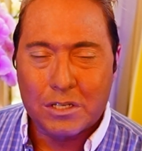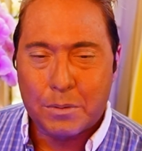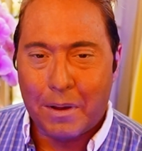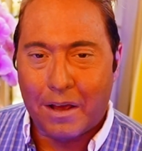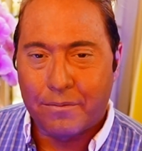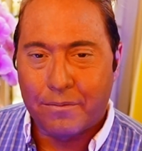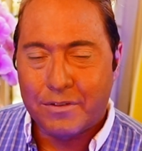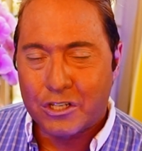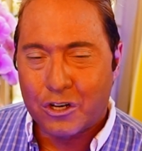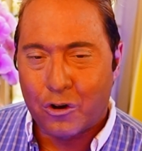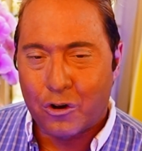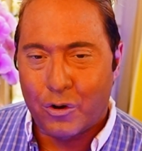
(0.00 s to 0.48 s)

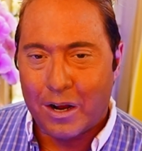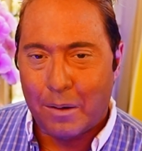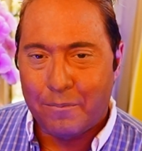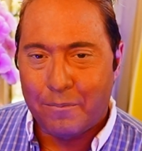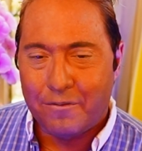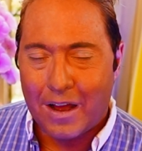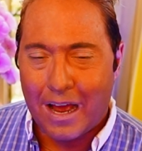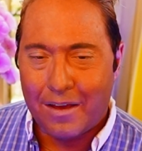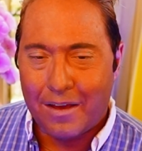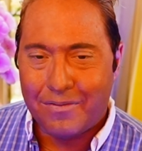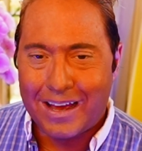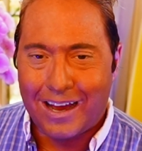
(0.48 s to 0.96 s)
Everyone's
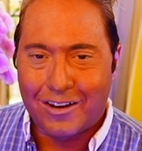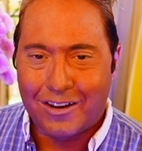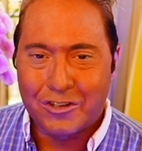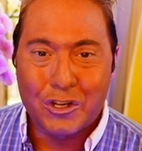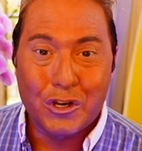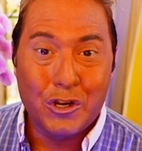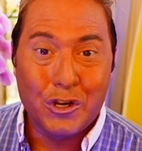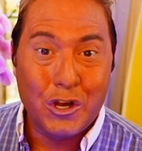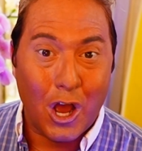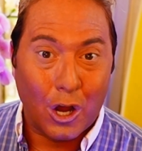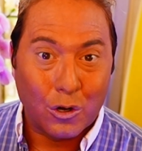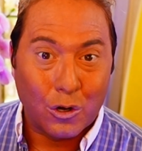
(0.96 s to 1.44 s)
benefits are going up
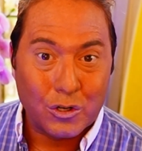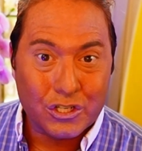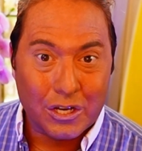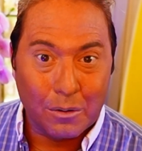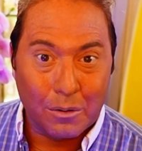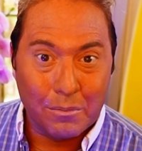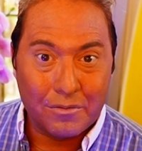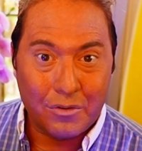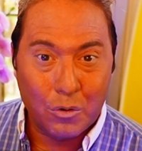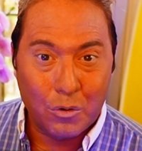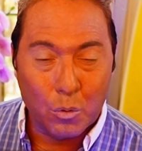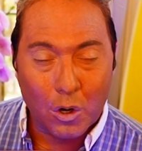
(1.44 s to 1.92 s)
five thousand
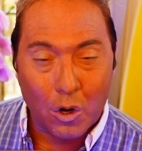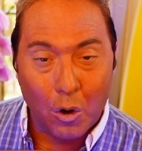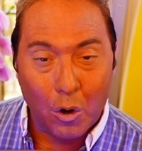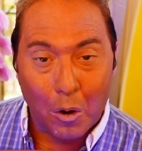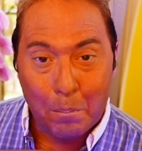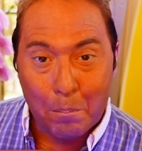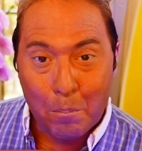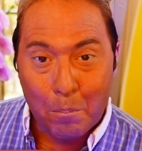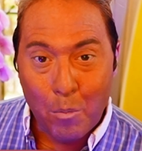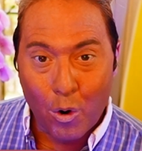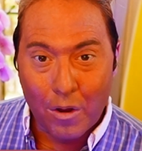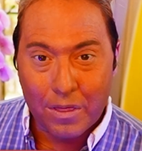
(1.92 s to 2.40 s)
dollars? No. Some
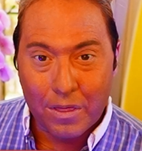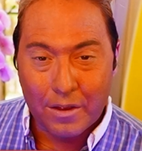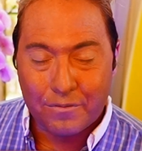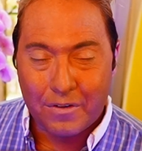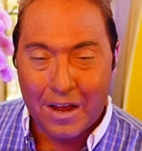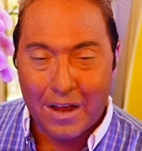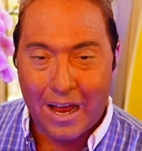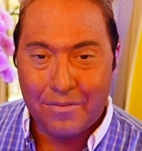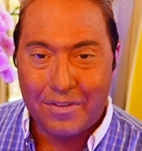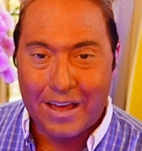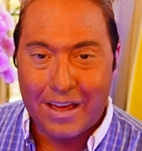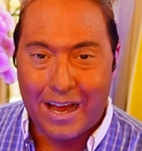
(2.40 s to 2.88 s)
of you will go up
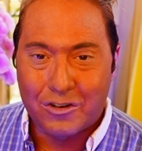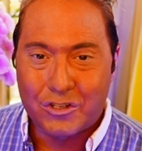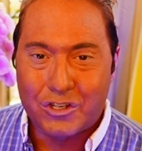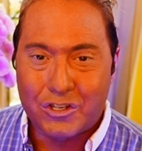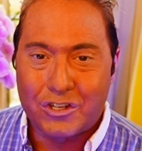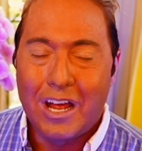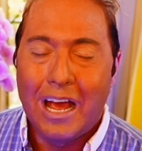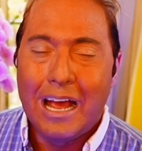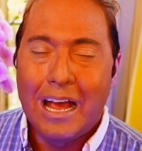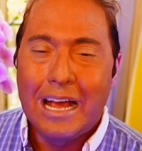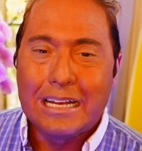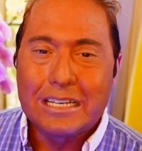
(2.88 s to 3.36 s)
more than
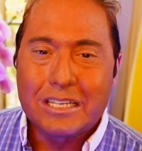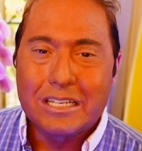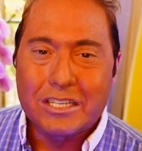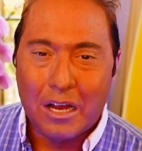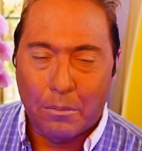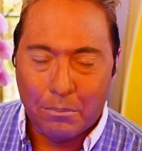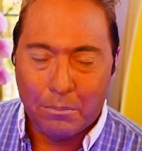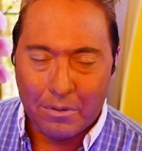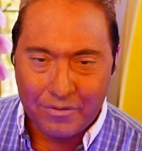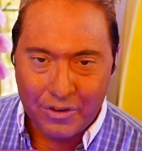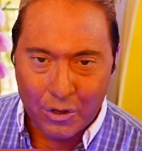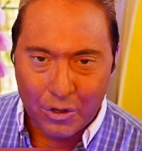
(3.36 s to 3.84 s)
five thousand
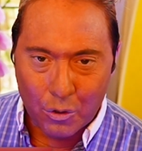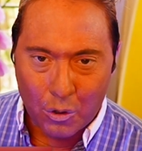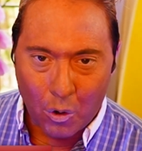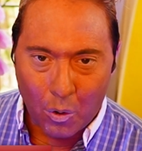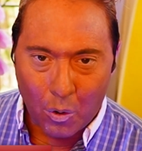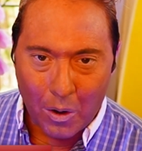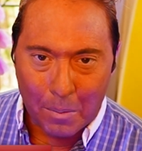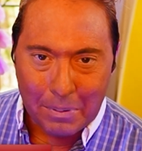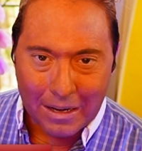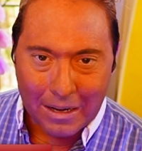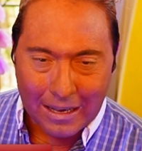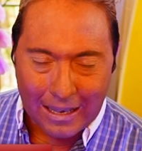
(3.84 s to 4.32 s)
dollars. Some
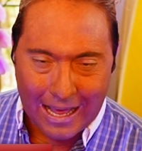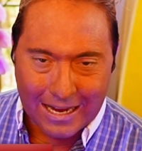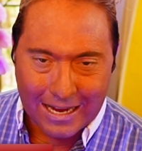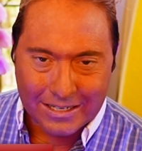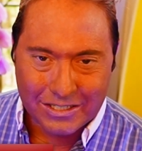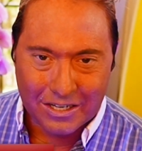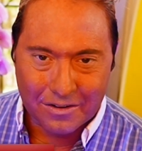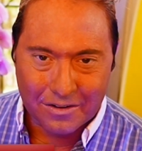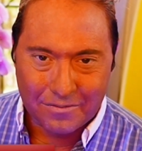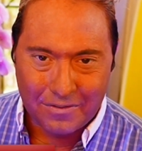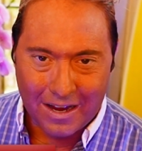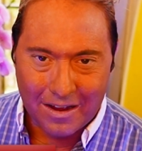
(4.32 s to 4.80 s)
of you go
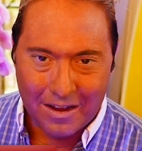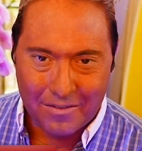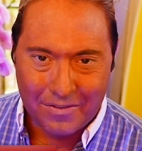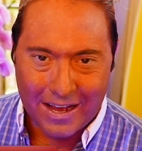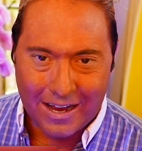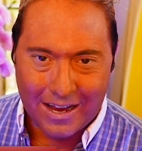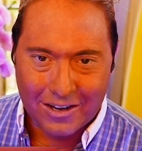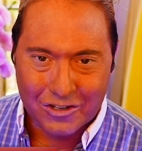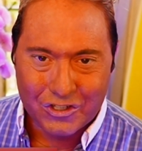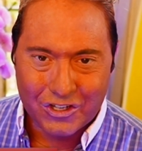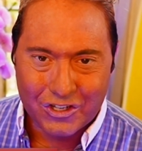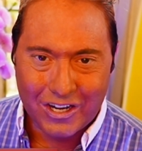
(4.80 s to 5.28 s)
up less than
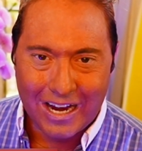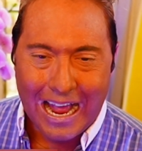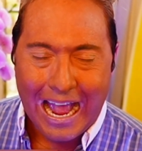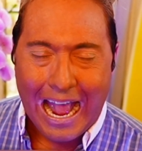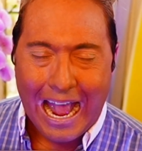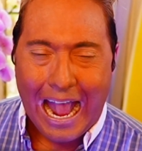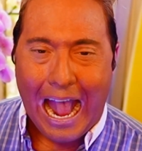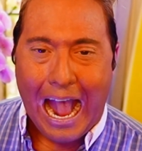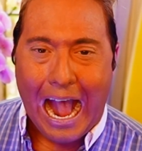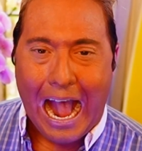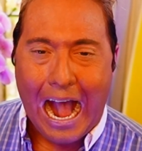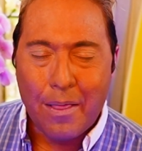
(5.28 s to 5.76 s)
five
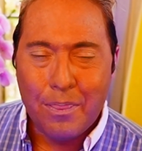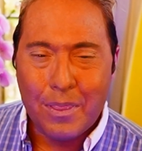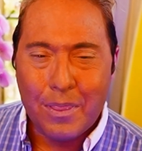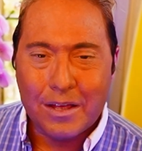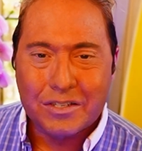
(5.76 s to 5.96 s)
thousand dollars.